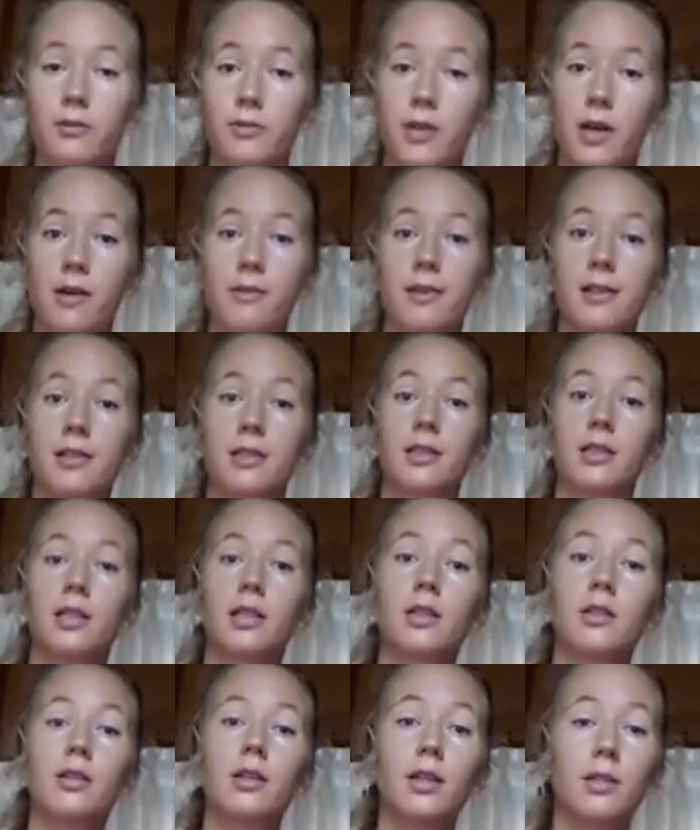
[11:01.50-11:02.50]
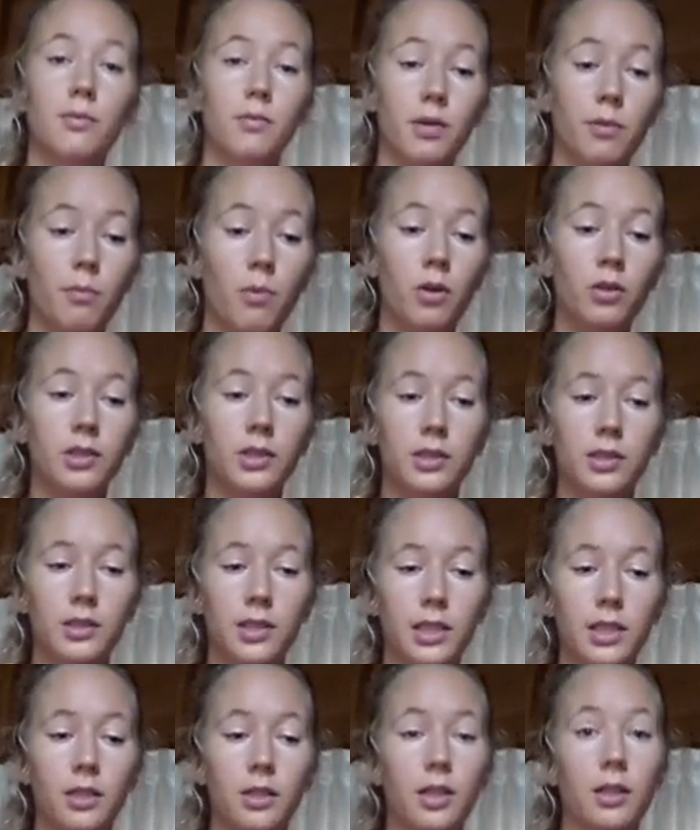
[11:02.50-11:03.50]
of others, that you can be modest,
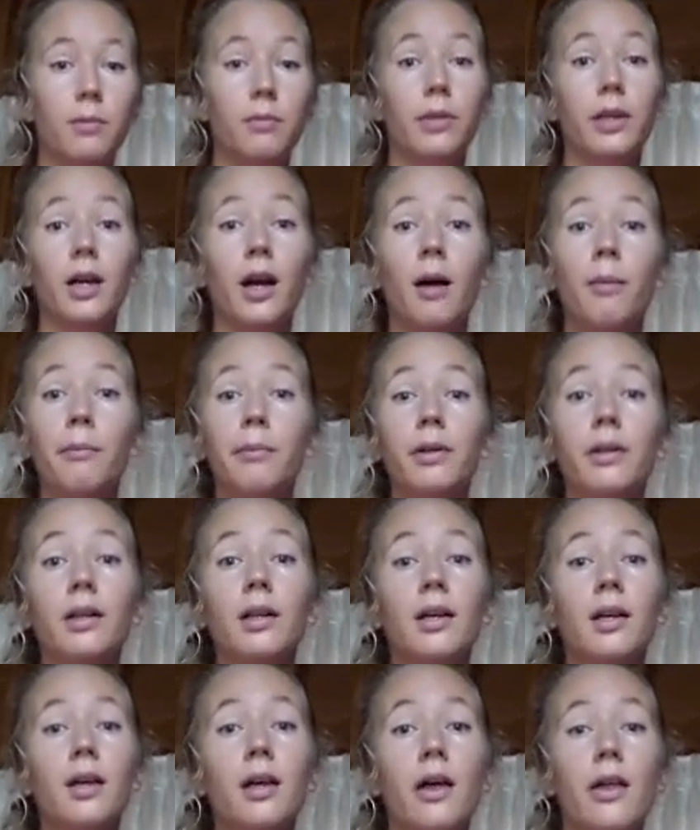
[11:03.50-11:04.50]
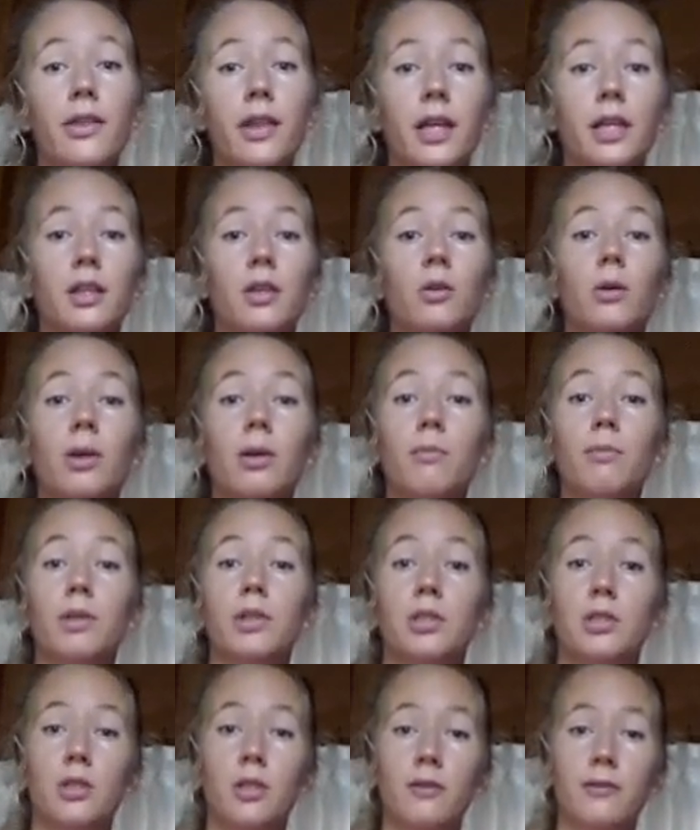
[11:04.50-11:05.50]
that you can be humble, that you can be
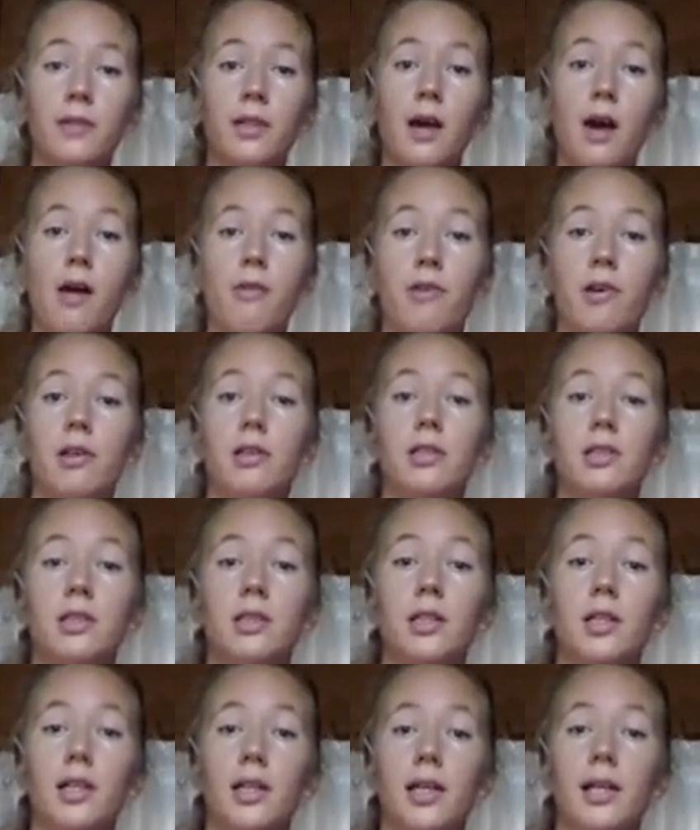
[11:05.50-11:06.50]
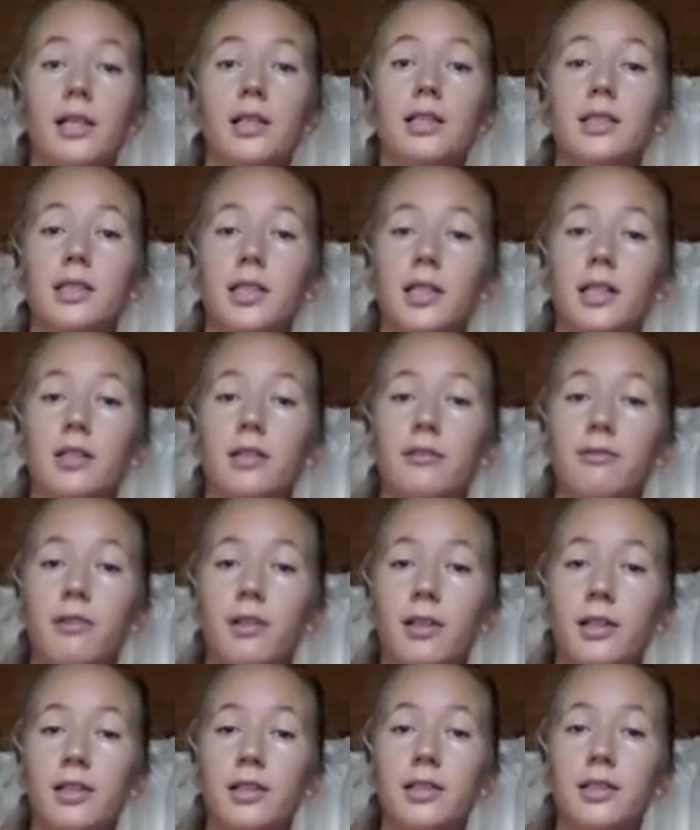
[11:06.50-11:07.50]
serving others and
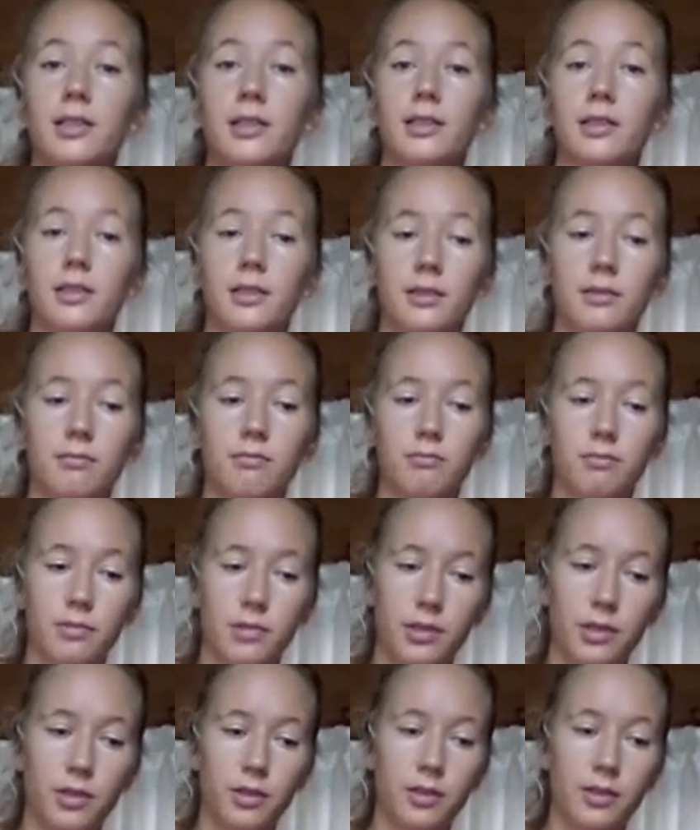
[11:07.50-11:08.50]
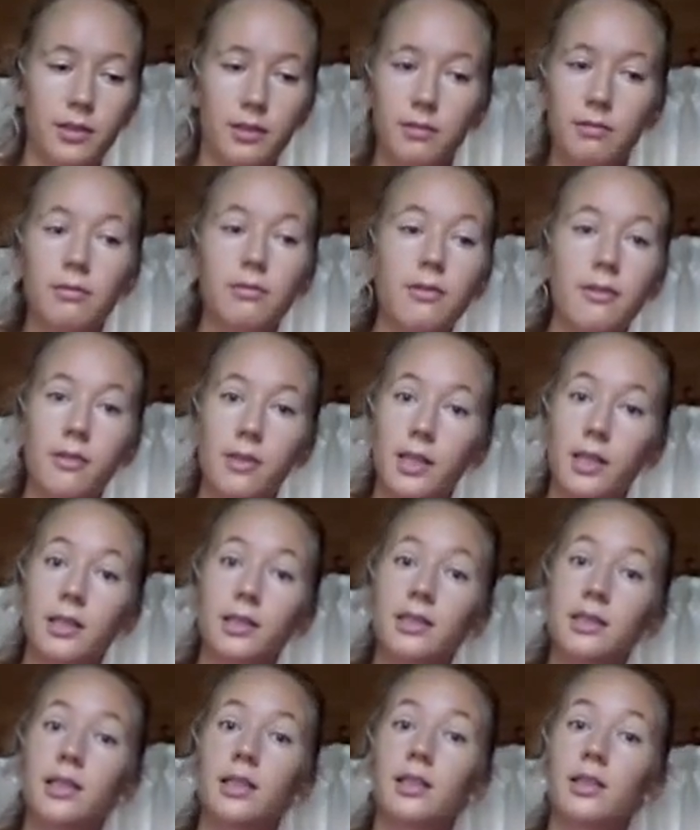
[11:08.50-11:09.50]
sacrifice certain
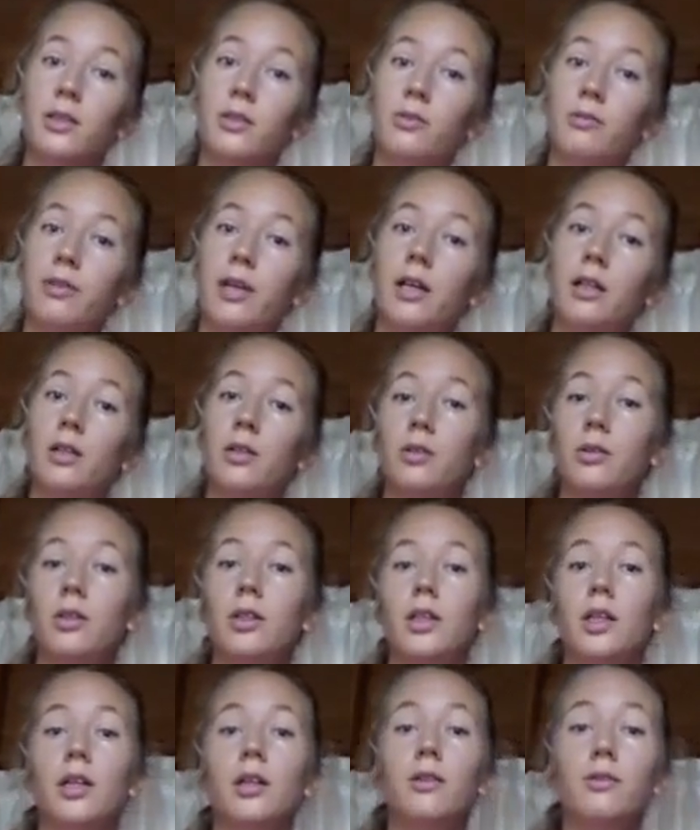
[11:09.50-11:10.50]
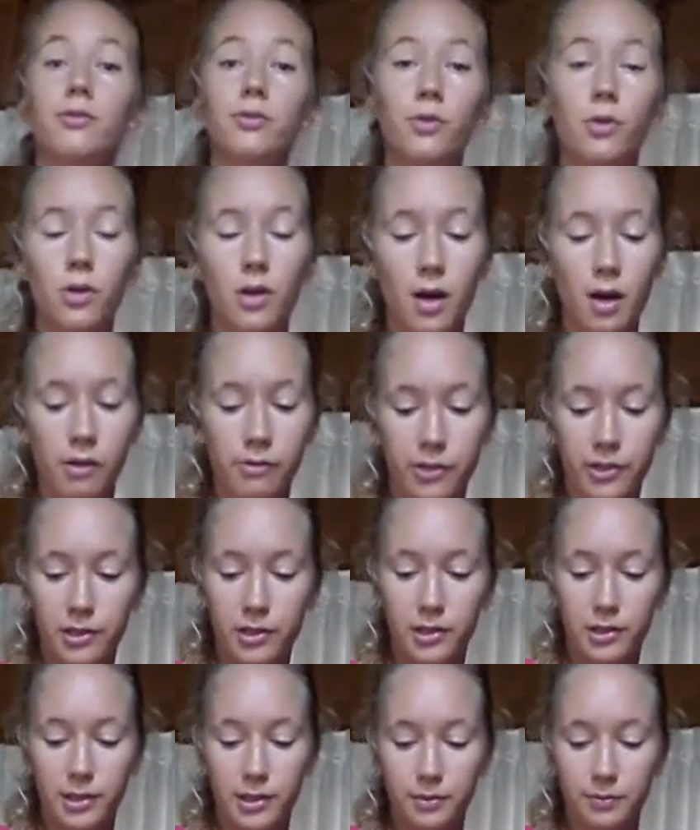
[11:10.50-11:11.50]
things that you value for
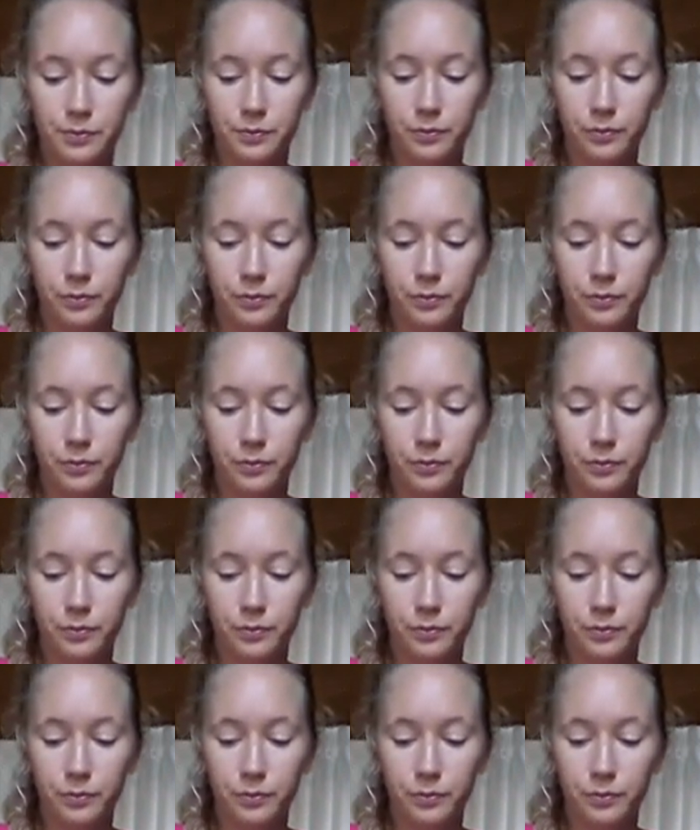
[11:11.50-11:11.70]
others.